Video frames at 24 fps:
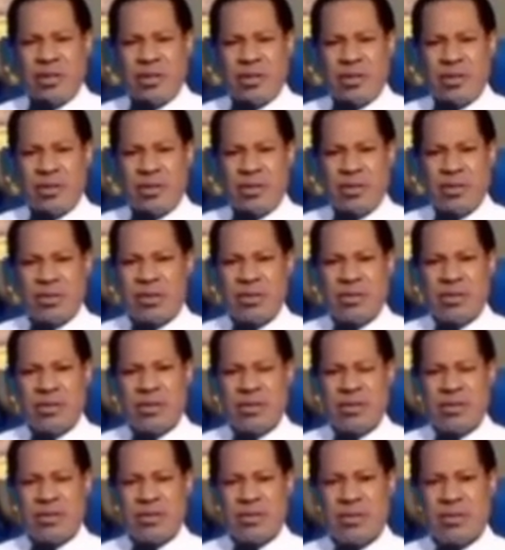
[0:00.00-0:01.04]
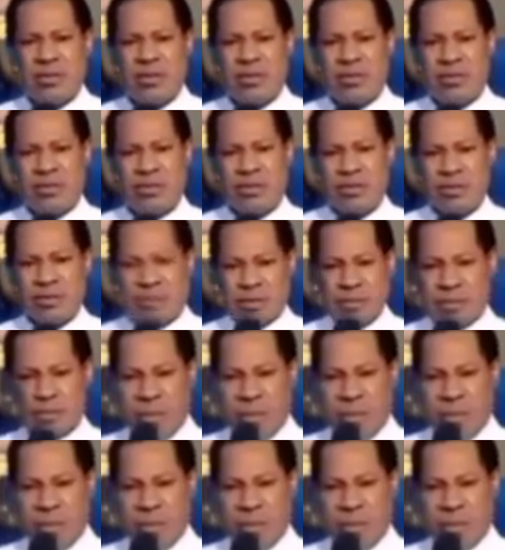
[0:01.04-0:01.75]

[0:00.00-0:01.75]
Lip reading: (no one is talking)